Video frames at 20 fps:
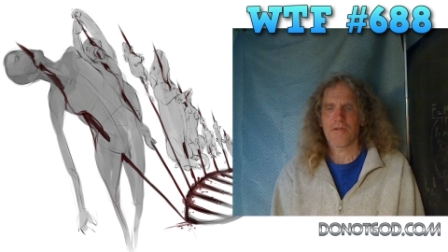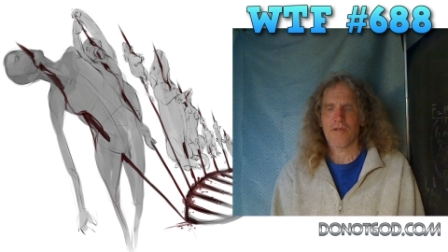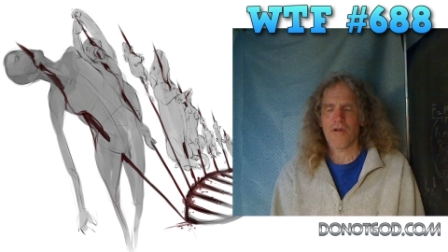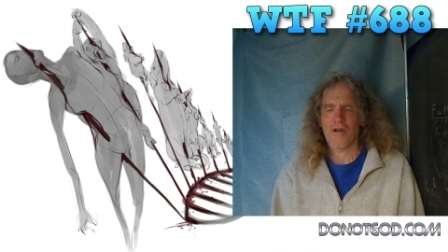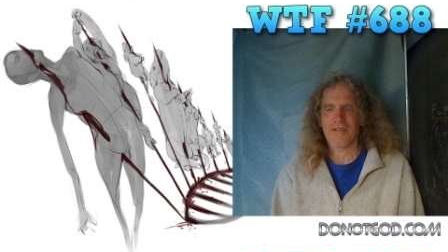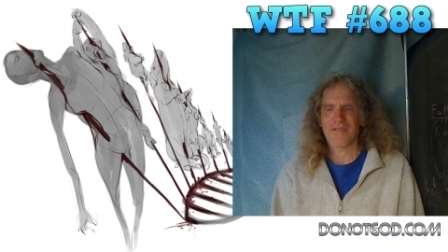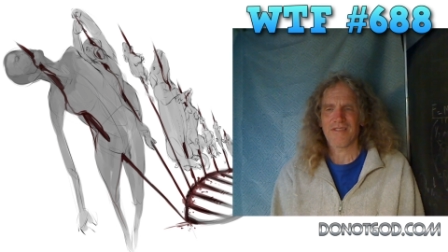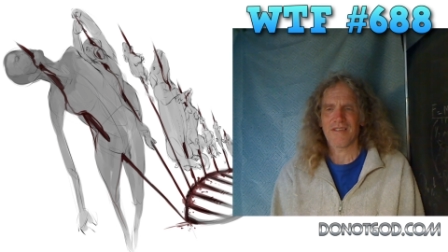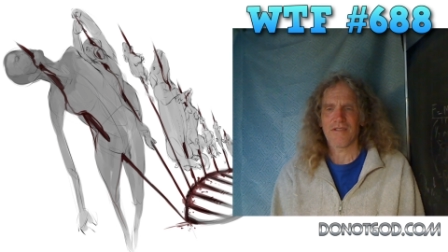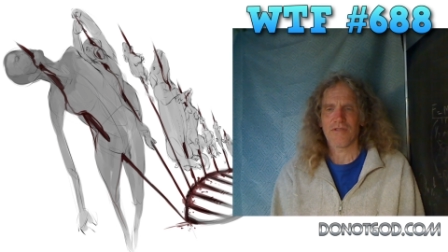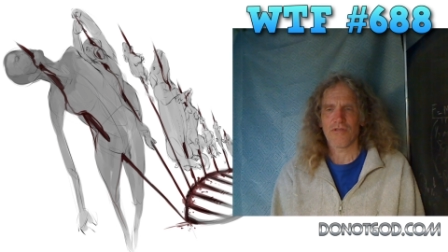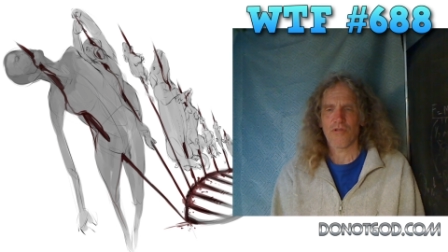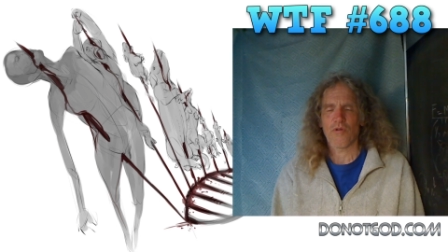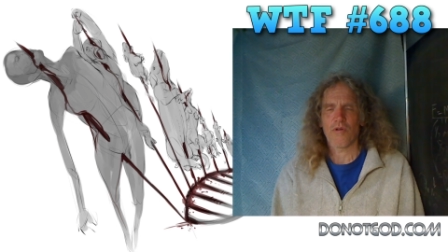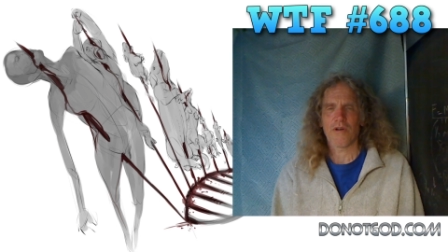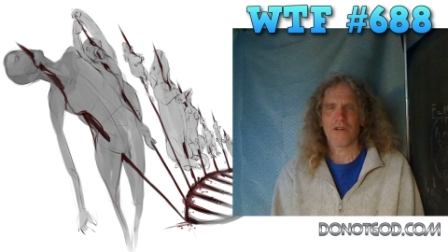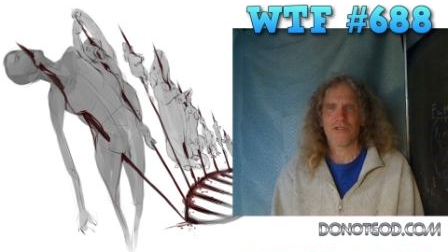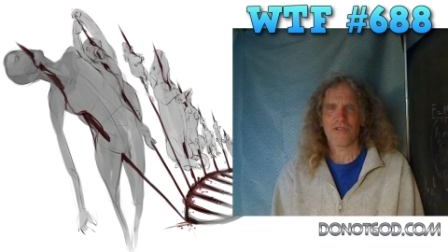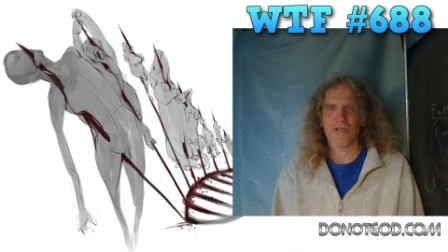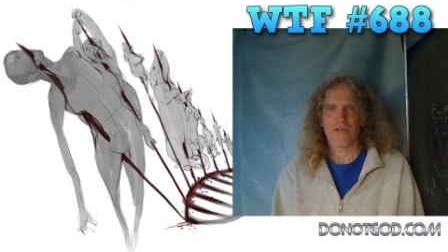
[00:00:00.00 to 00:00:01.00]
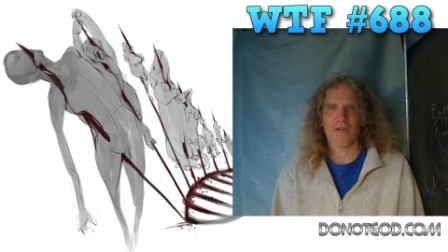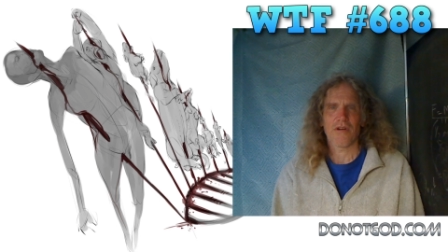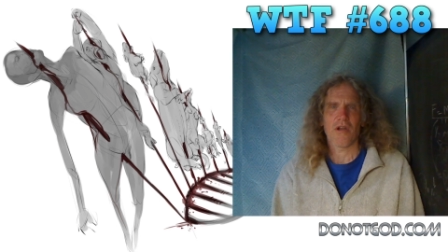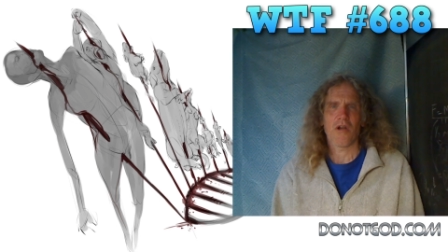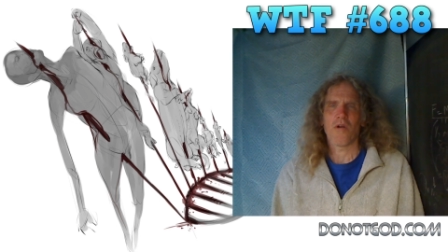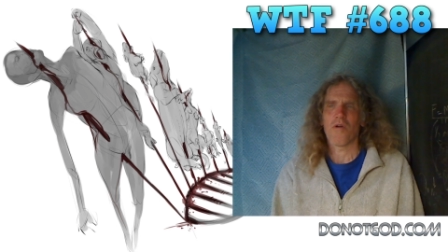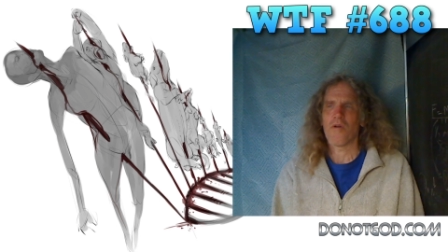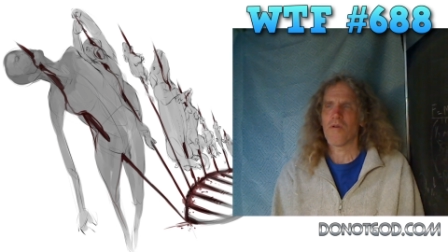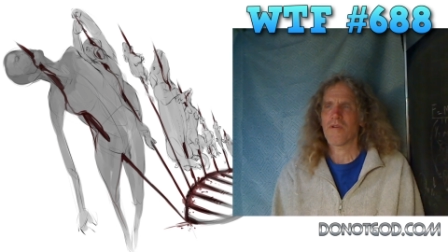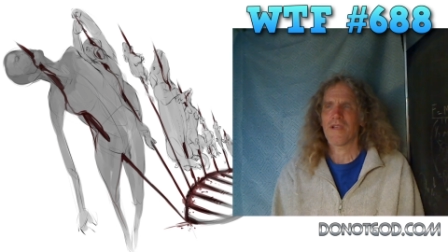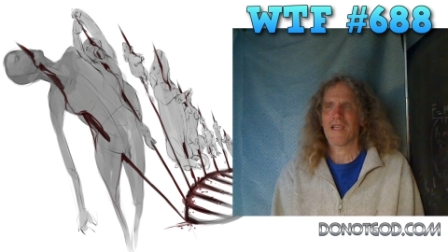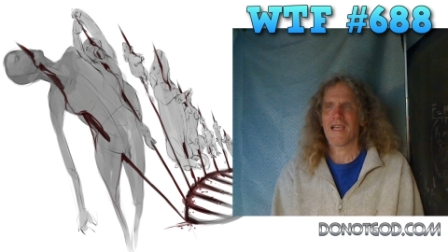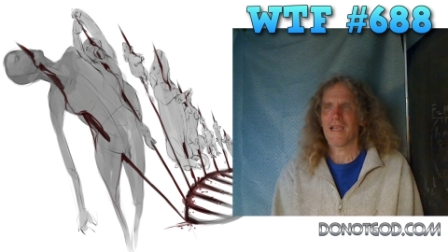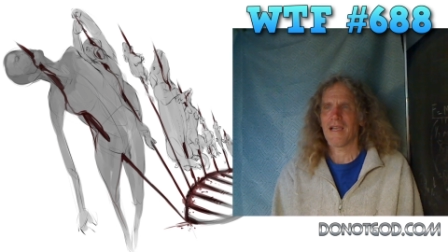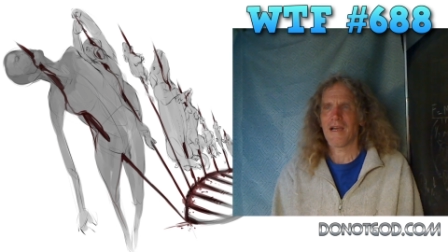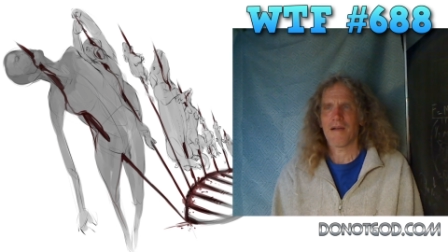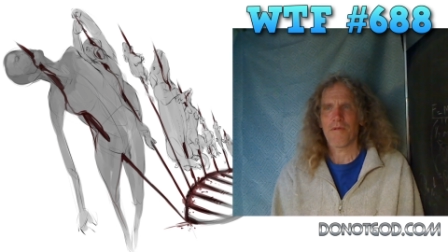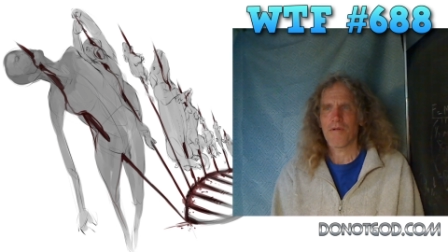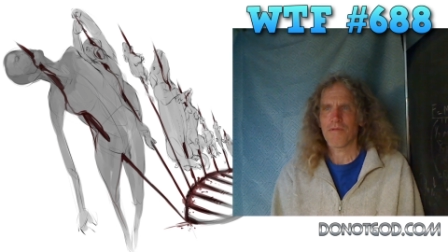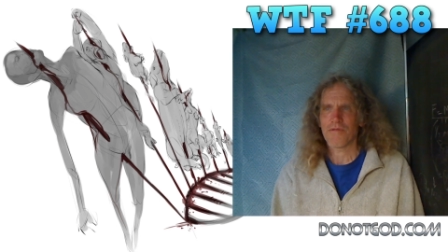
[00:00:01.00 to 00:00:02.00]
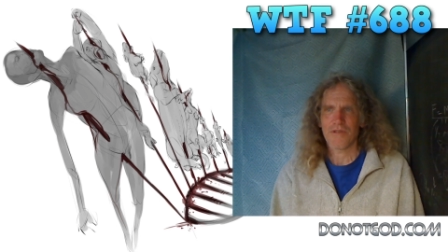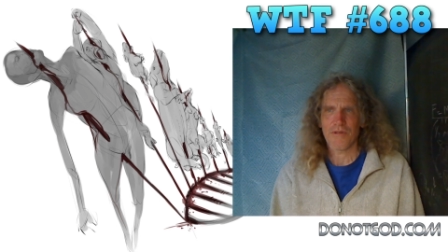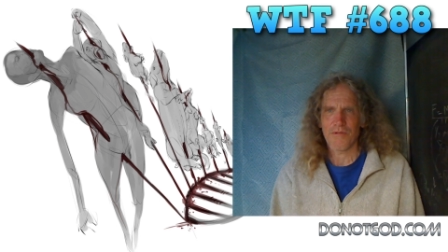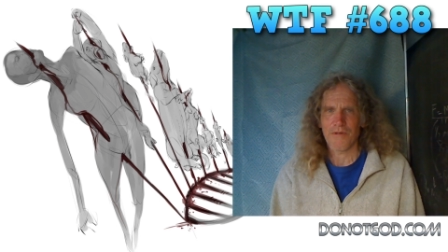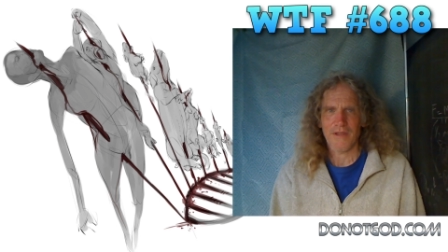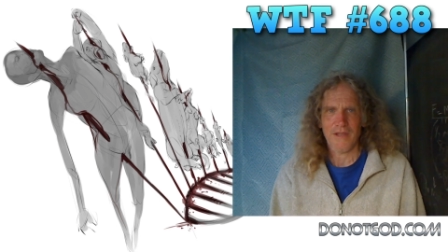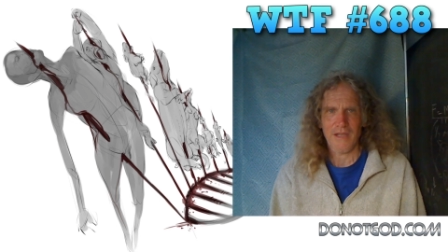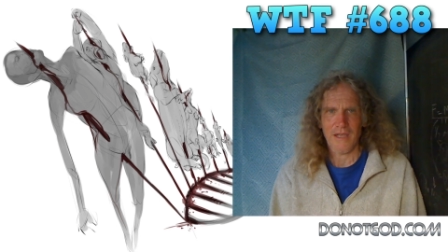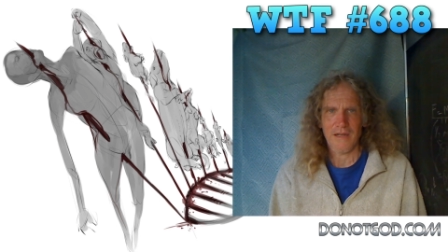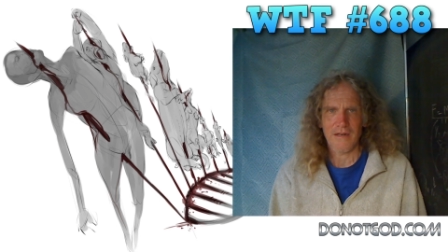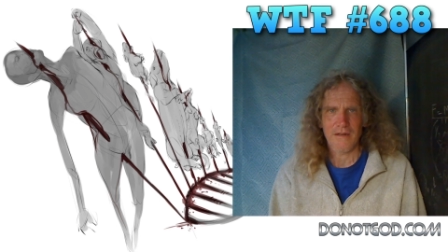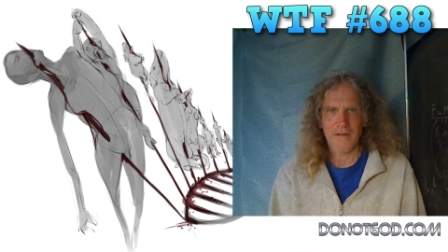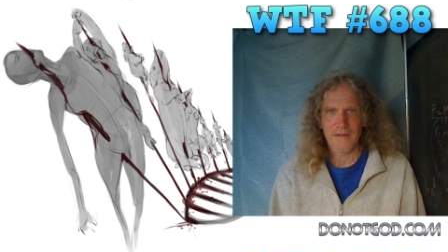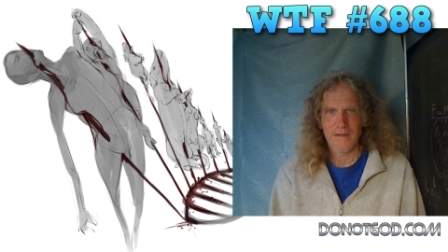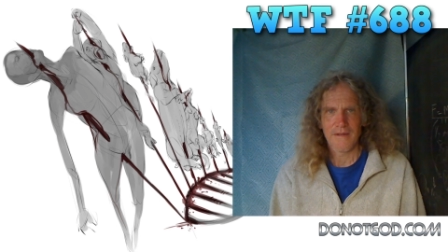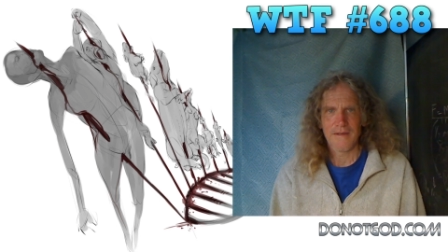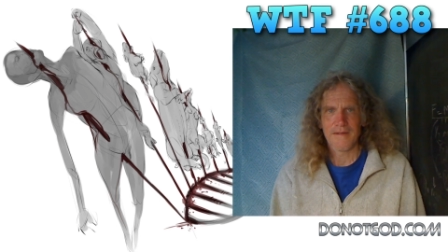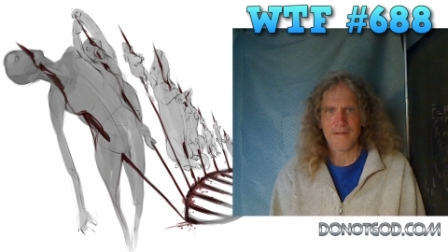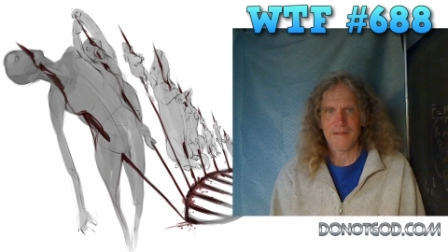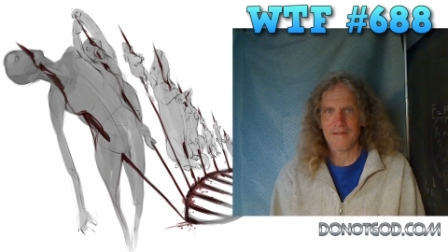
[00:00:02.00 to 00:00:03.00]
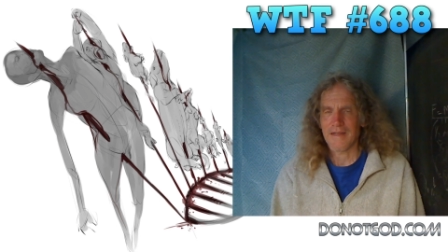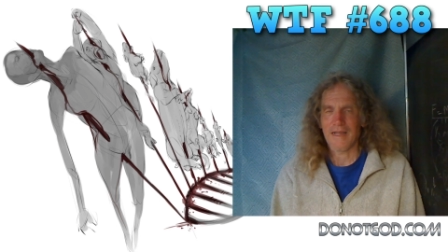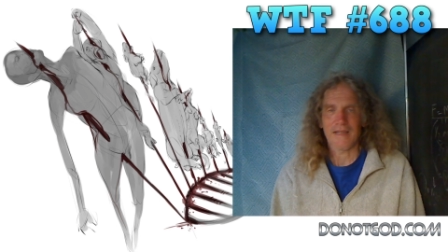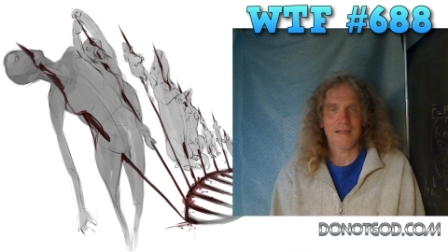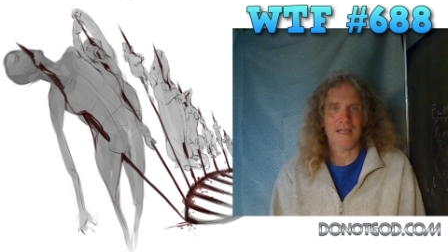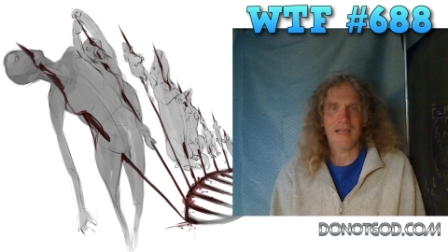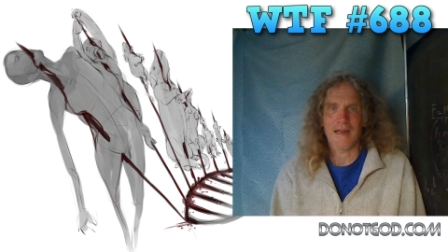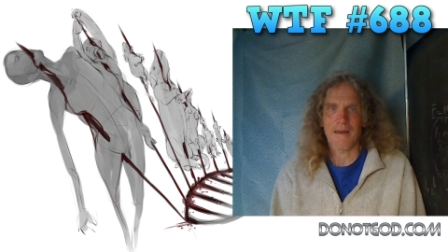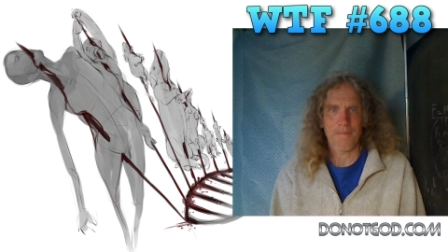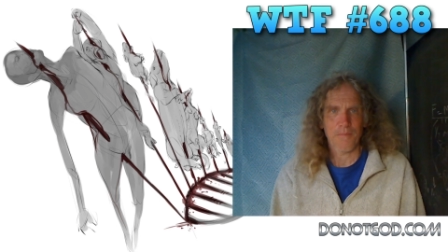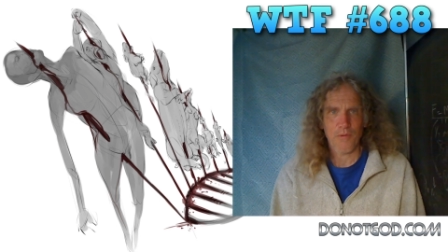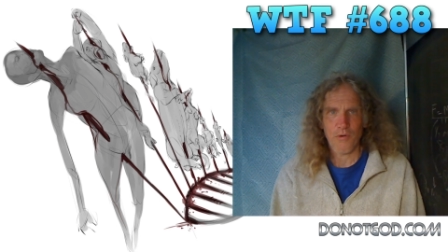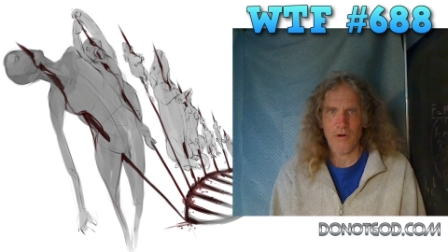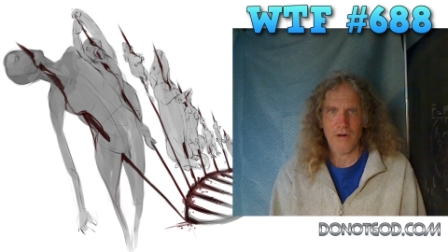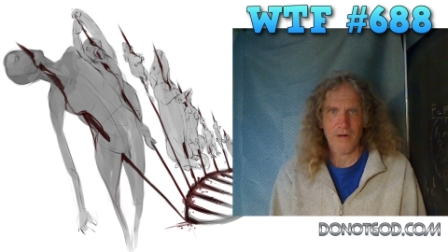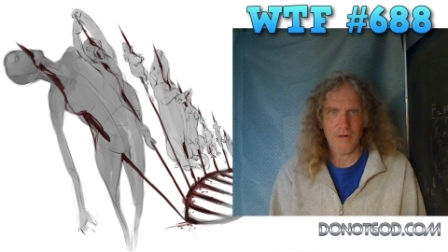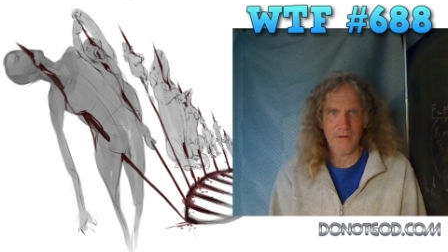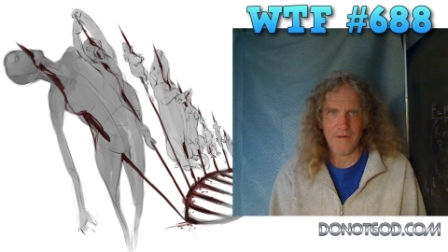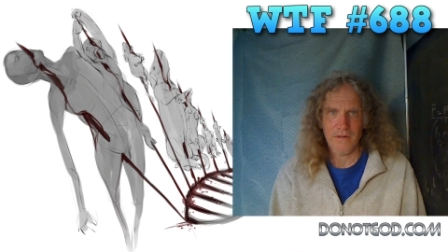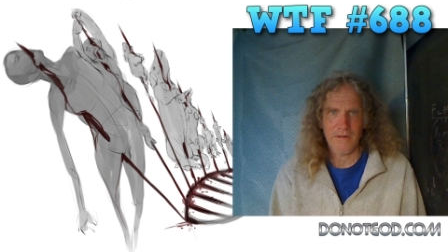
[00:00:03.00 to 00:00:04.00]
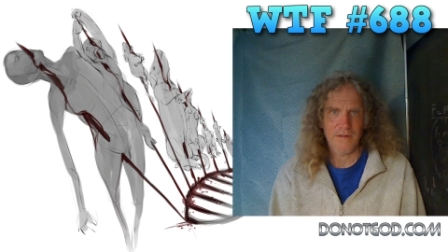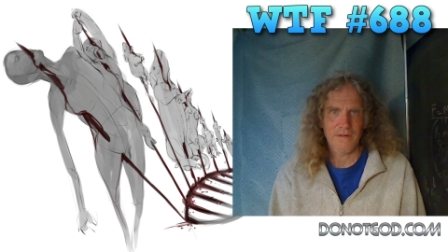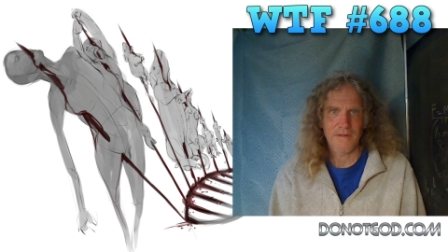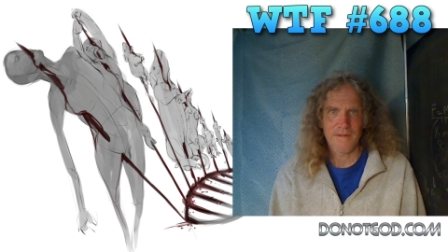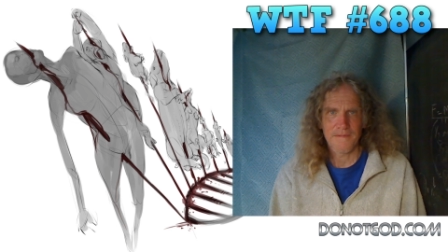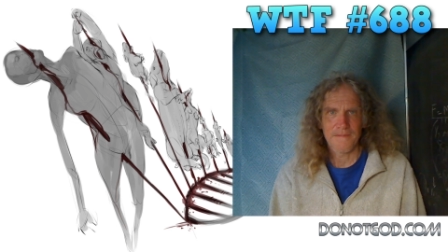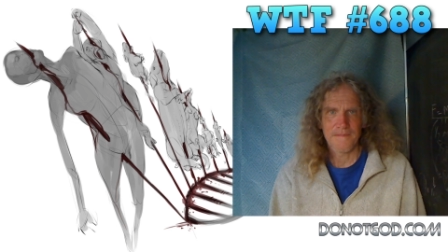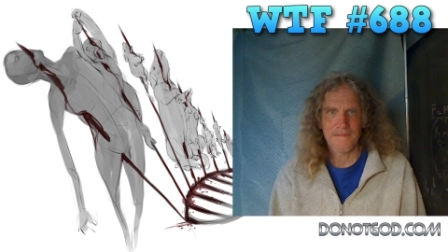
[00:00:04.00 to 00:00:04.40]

causing torture oh okay i won't do it then it's not that important